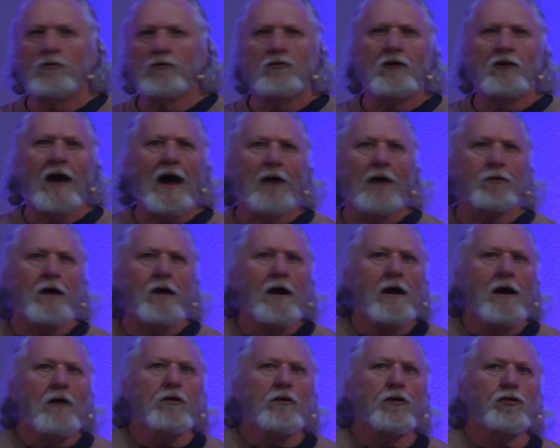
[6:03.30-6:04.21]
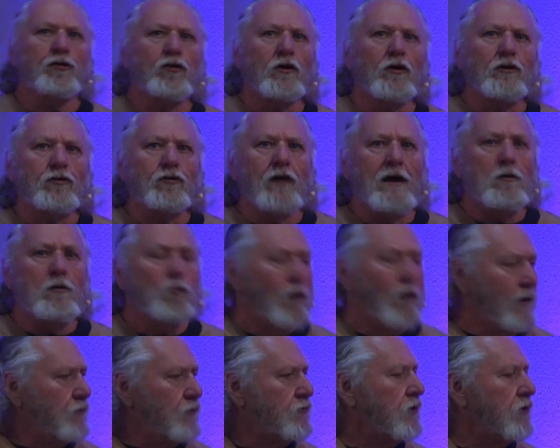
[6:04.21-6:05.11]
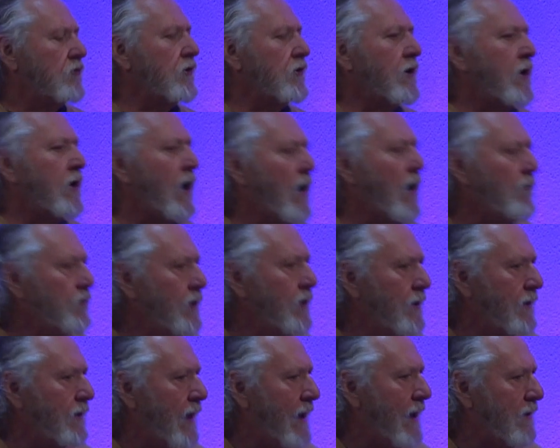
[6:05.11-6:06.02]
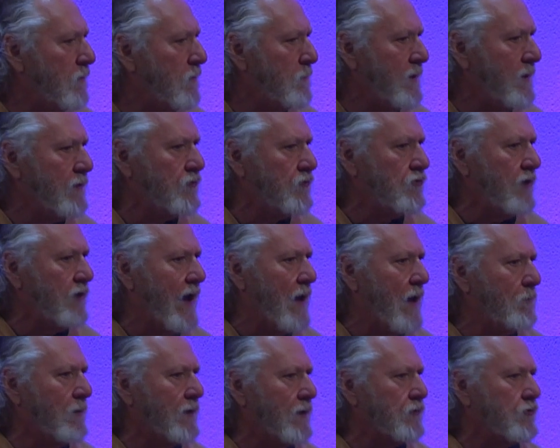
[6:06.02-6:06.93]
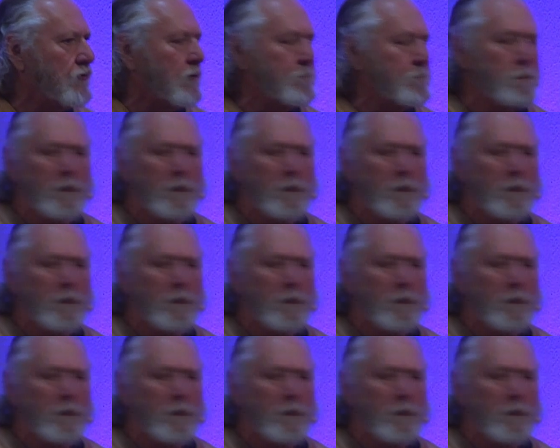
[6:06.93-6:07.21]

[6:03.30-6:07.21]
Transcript: death. The third thing was that the covenant had to be established.